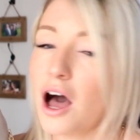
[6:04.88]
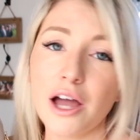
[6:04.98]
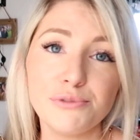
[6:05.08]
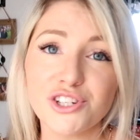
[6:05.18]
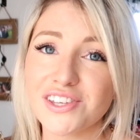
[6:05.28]

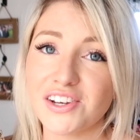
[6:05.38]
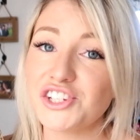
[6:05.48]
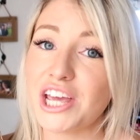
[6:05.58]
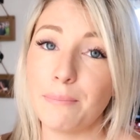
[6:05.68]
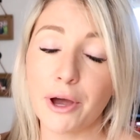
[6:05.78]
I'm just going to
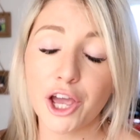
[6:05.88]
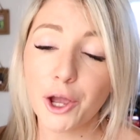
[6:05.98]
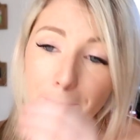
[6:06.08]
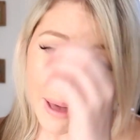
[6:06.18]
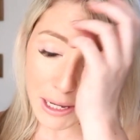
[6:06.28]
take my
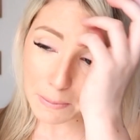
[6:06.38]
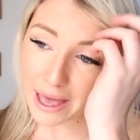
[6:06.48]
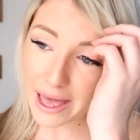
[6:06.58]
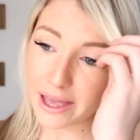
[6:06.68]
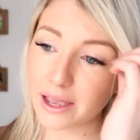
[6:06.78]
own
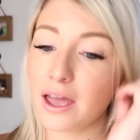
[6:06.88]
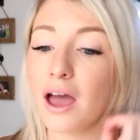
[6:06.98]
backpack.